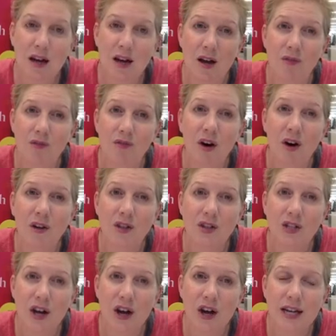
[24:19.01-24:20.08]
Her father
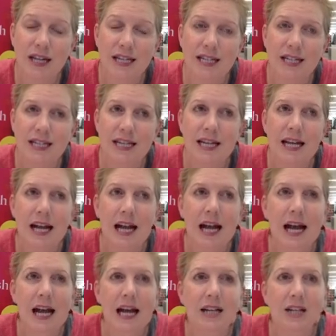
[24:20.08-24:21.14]
died
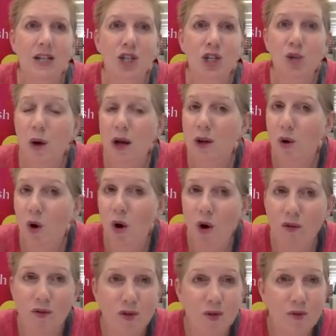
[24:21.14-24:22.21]
and she went
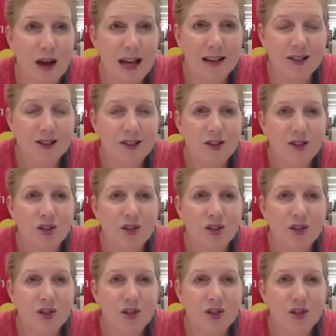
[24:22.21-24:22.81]
off the rails.